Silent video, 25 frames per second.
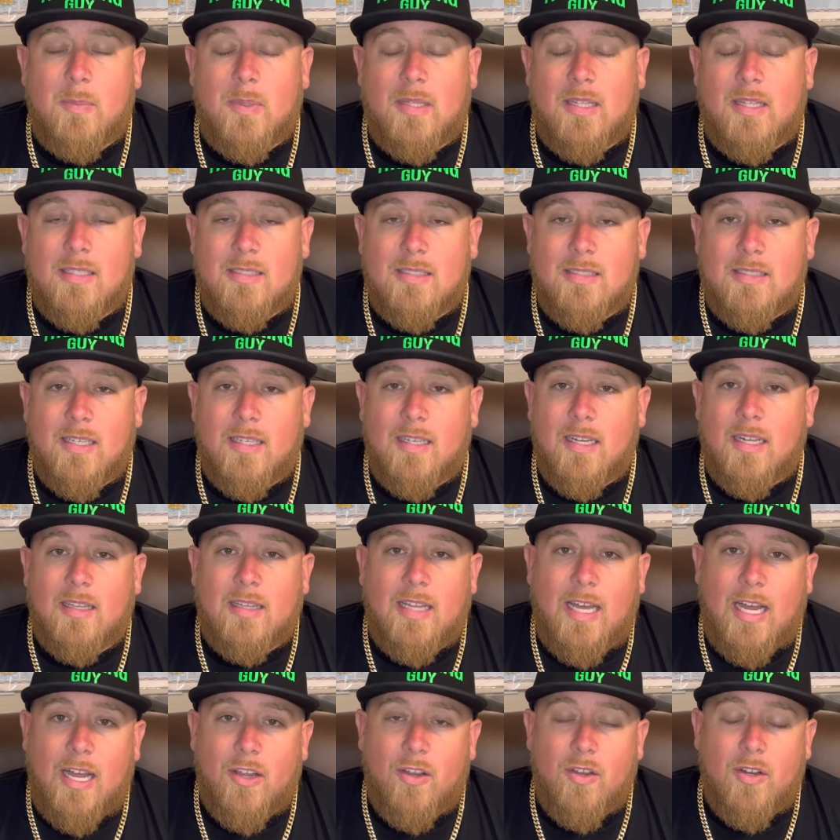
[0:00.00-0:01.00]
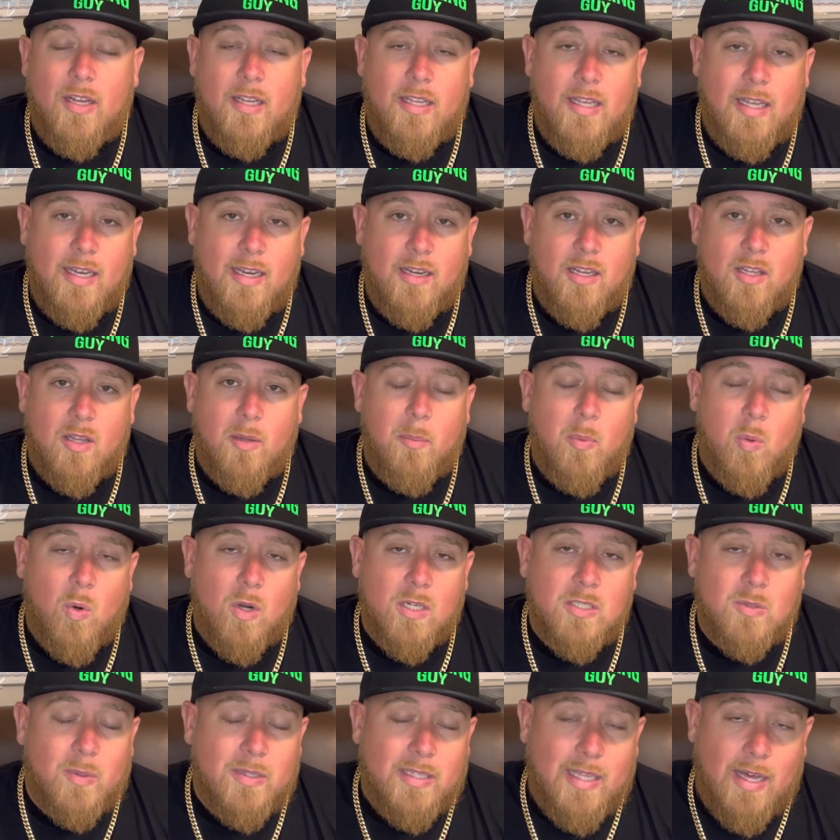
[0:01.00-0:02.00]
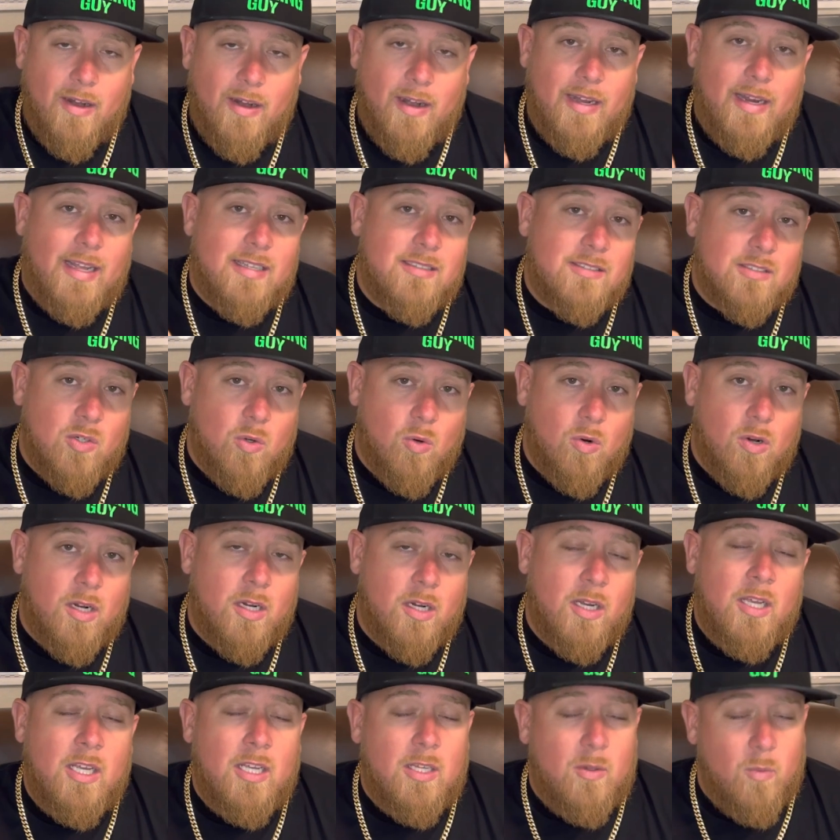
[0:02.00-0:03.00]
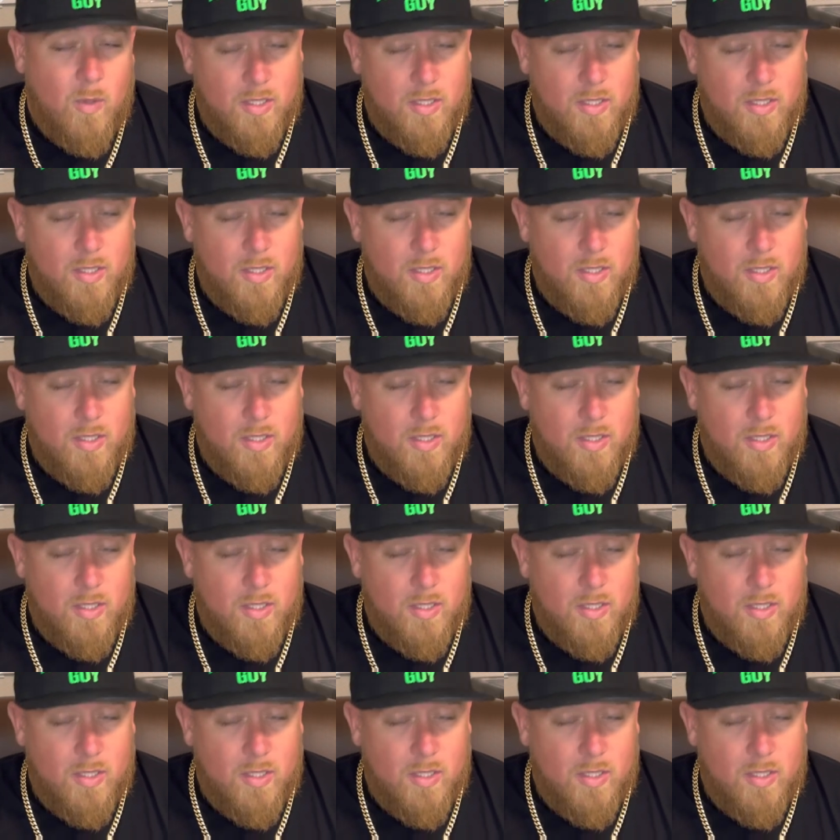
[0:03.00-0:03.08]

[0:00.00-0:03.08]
but this is going to allow you to get into the ports without an escort,